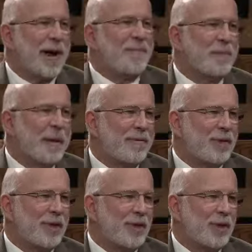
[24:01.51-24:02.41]
they'd have to pay
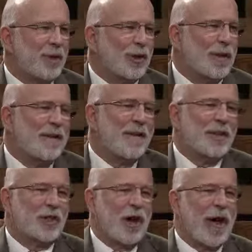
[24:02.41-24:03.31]
for their schools. Right.
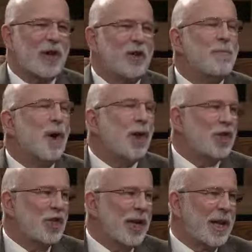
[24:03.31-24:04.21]
So, how do you
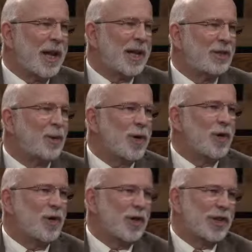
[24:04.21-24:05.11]
marginalize what
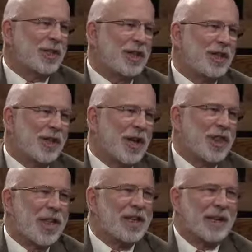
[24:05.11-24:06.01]
you don't see as
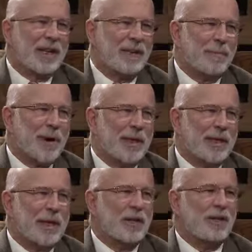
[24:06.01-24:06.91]
authentically part of
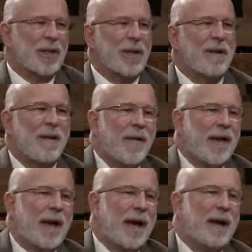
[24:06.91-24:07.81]
the country?
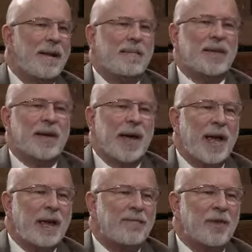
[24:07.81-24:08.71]
Uh,
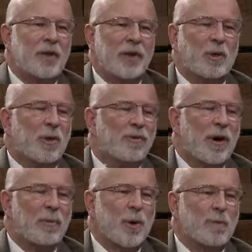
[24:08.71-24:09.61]
today, if you look, we're
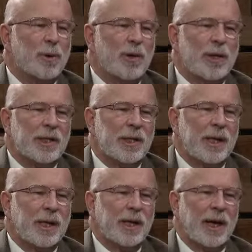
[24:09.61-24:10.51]
far more
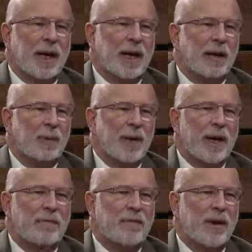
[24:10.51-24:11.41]
pluralistic. Uh, we
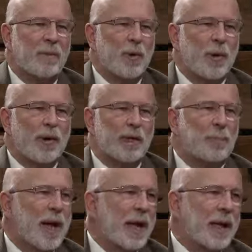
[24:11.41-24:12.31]
have far more
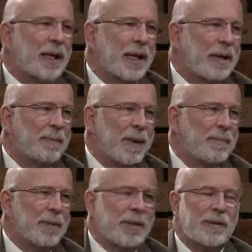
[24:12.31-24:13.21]
Hispanic uh,
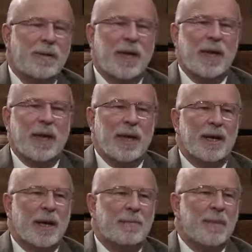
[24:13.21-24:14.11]
people
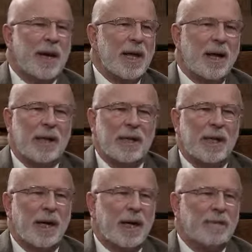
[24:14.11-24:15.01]
in uh, many
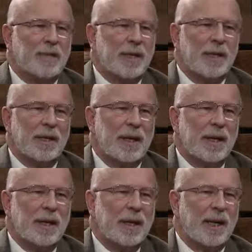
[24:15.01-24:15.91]
enclaves in,
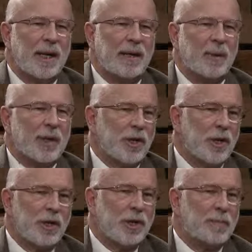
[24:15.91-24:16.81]
in uh, the West
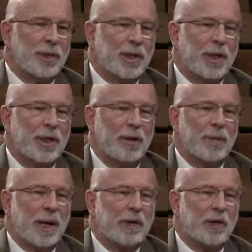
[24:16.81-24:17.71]
Coast in particular,
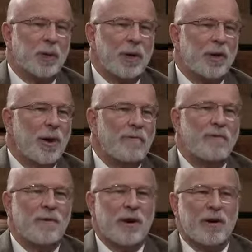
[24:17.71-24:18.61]
but elsewhere you have
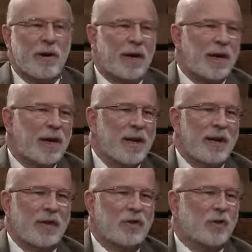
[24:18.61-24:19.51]
very
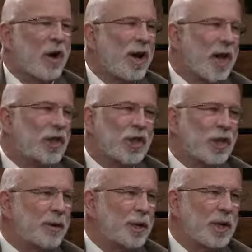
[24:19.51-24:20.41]
strong Asian
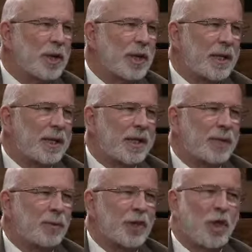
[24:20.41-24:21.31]

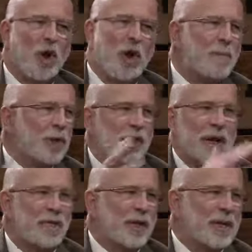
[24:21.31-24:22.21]
communities, which are almost
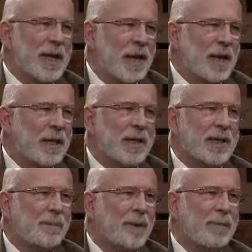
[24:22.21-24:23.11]
self contained
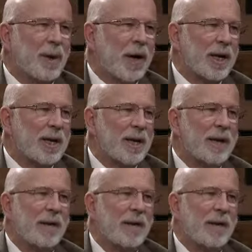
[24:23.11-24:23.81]
except in market.